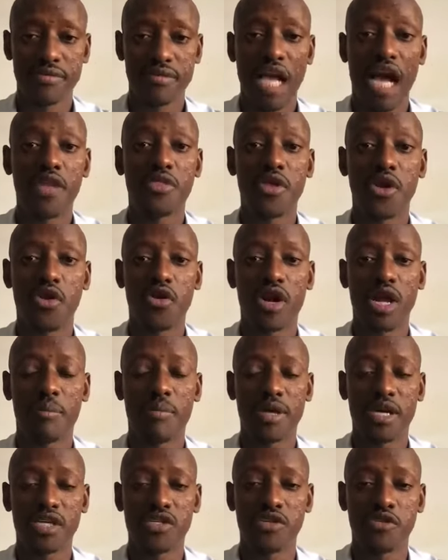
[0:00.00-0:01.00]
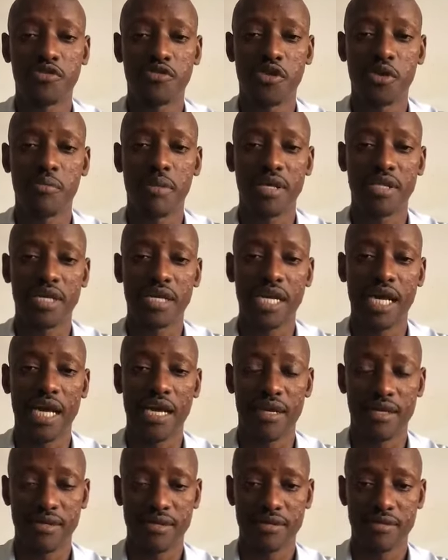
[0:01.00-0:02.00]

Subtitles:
at the loan application form by the client.